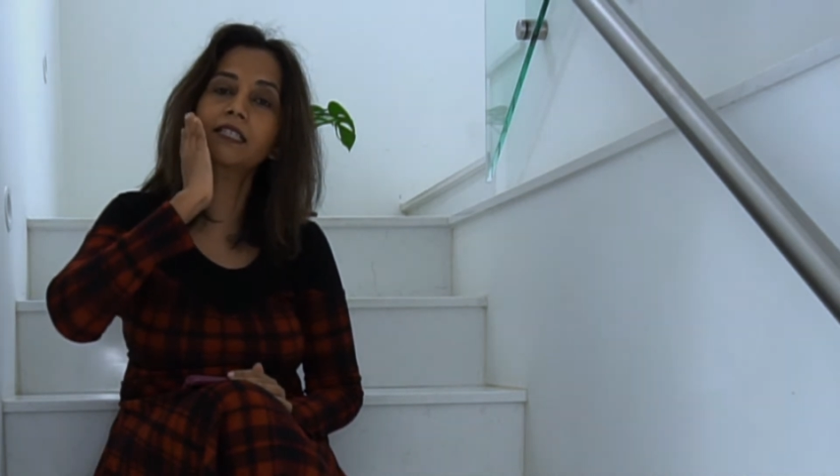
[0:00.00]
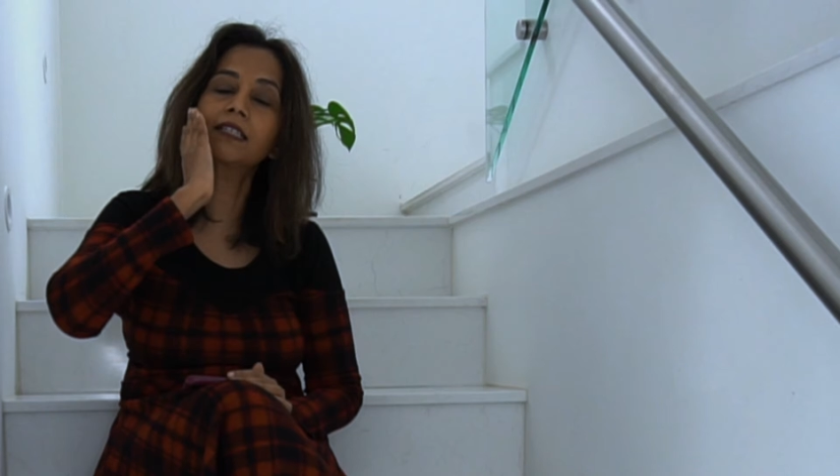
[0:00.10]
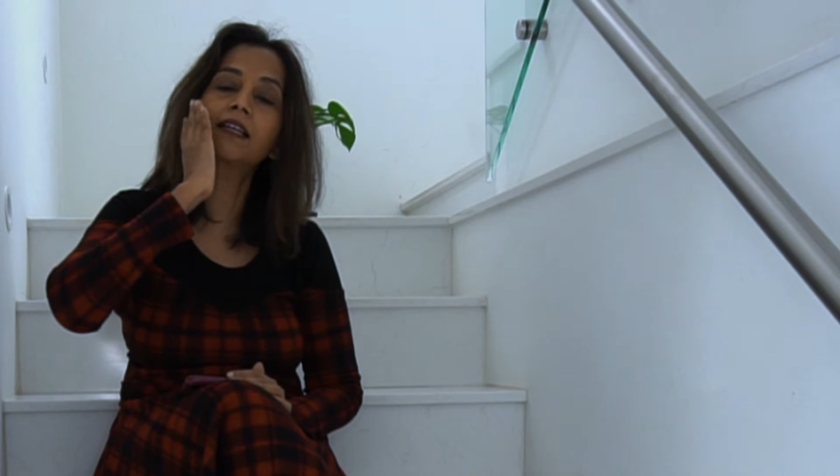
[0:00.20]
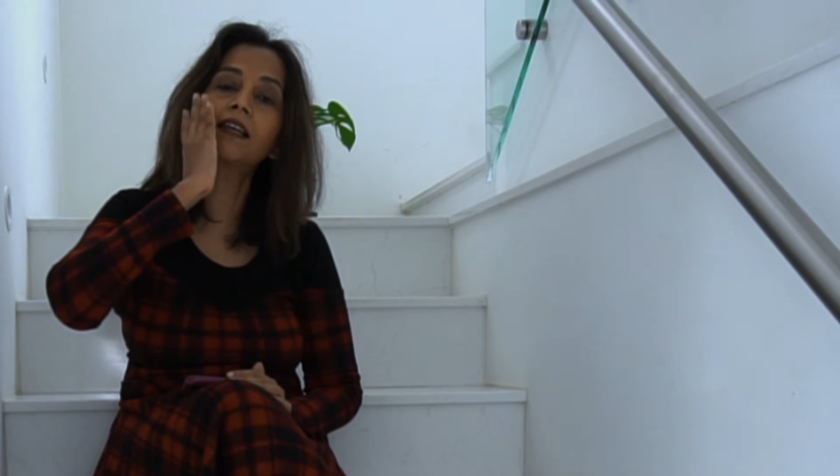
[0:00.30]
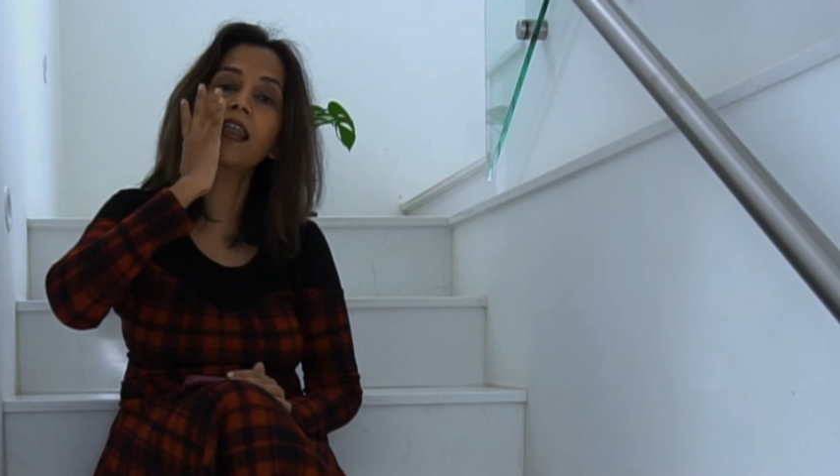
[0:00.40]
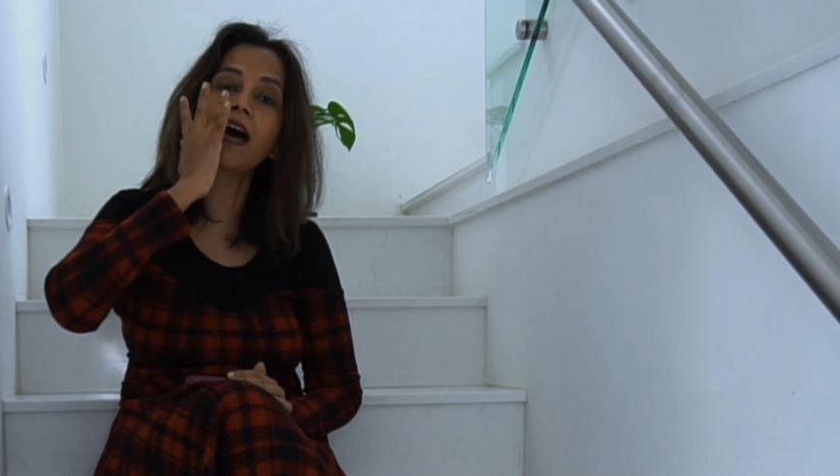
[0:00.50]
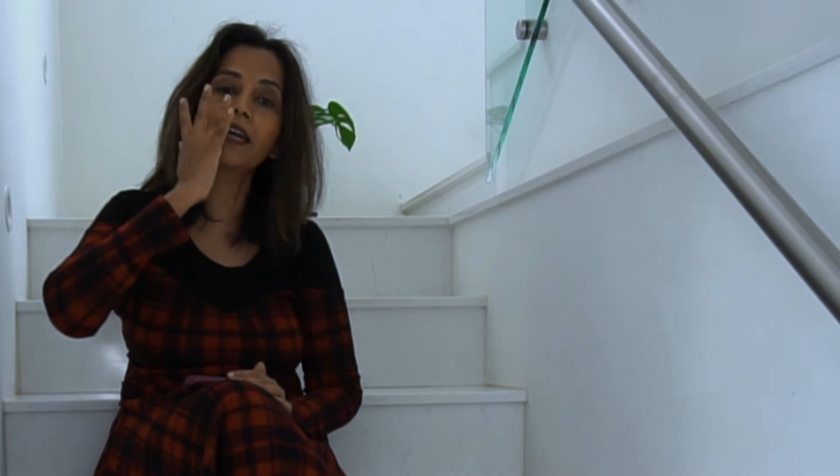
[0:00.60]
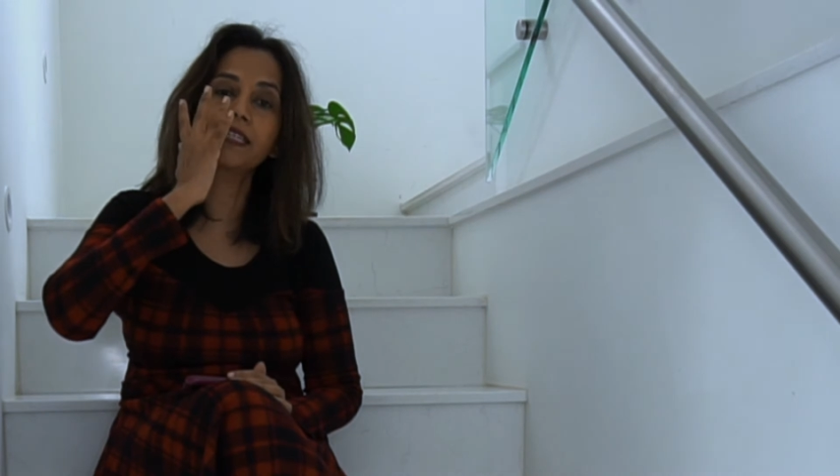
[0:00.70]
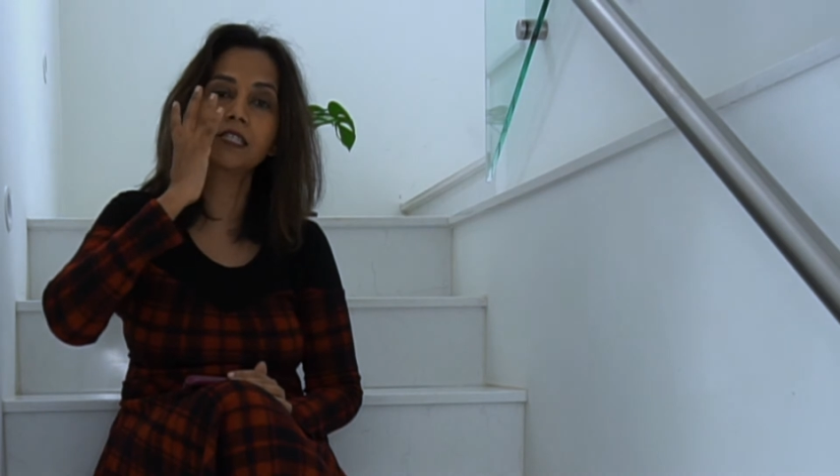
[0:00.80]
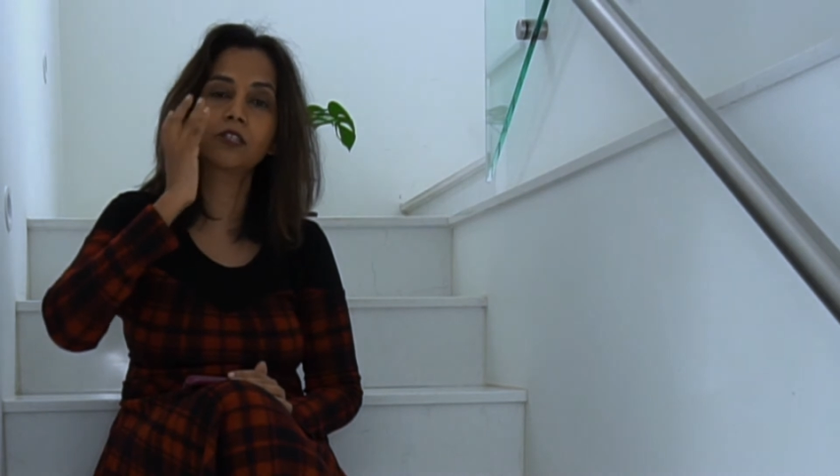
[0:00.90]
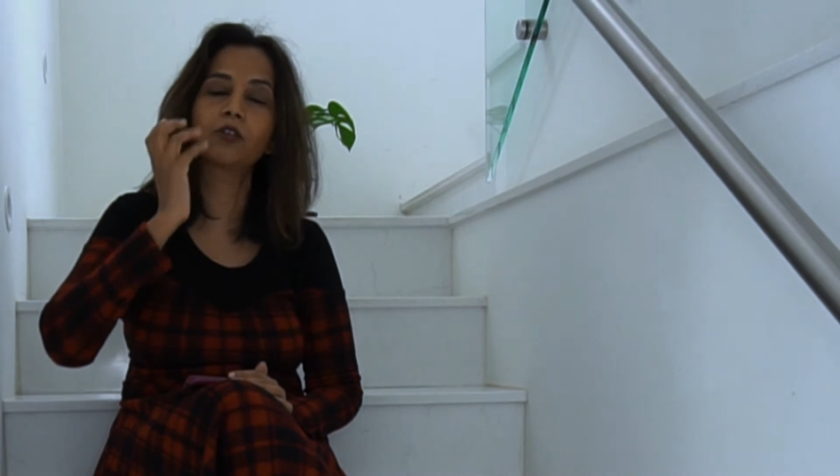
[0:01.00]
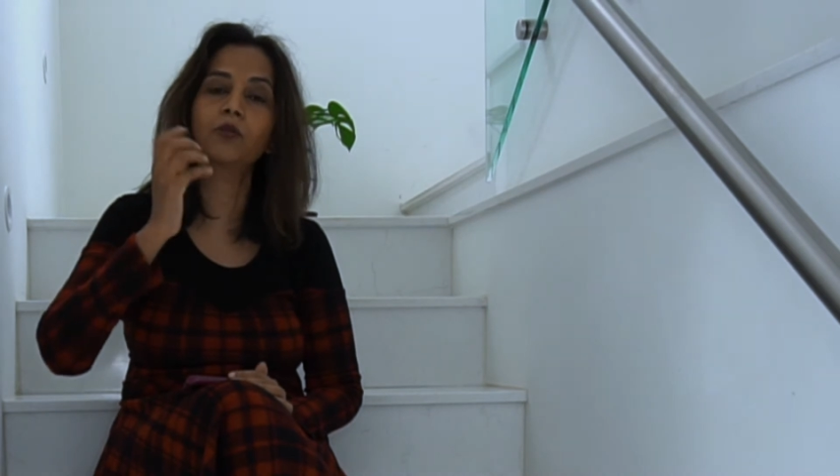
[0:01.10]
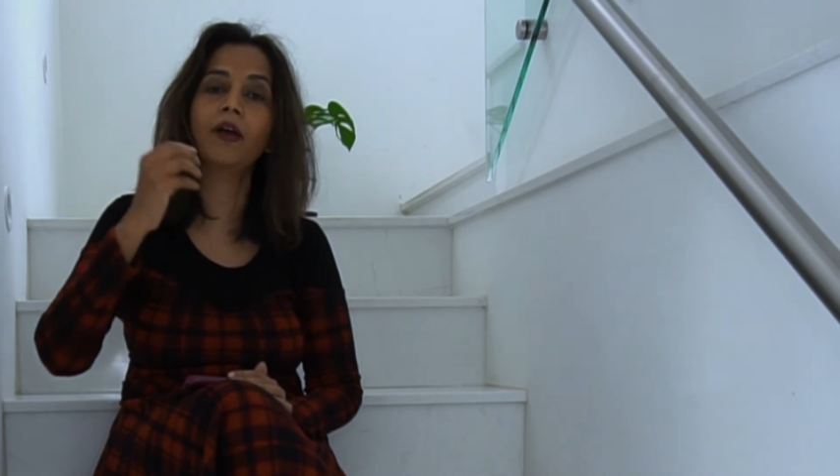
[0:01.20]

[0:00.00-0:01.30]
it glides through,